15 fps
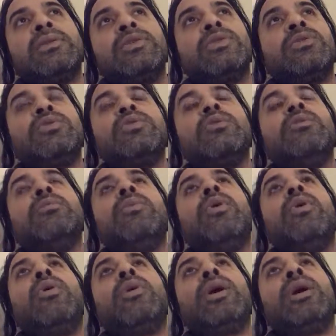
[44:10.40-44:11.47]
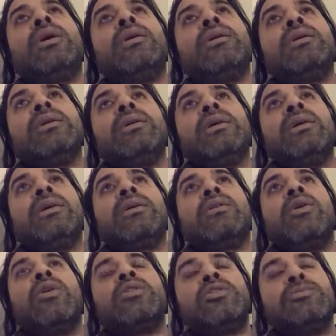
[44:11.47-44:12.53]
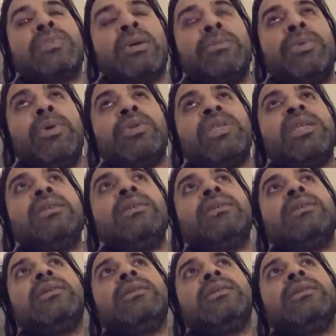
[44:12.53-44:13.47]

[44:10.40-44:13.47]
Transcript: to do more quantum computing.